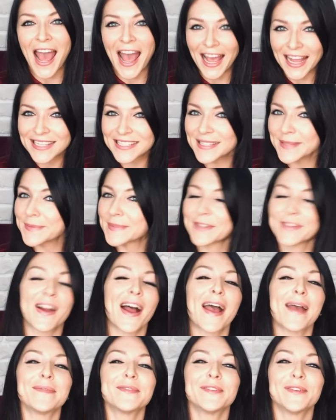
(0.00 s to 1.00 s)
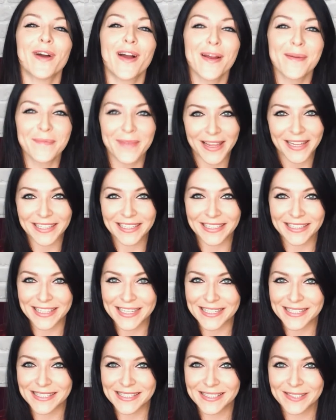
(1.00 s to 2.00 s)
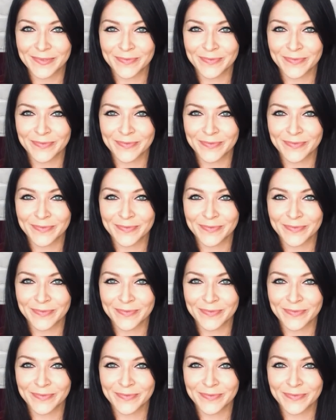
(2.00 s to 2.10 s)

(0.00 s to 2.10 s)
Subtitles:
and subscribe to our mailing list.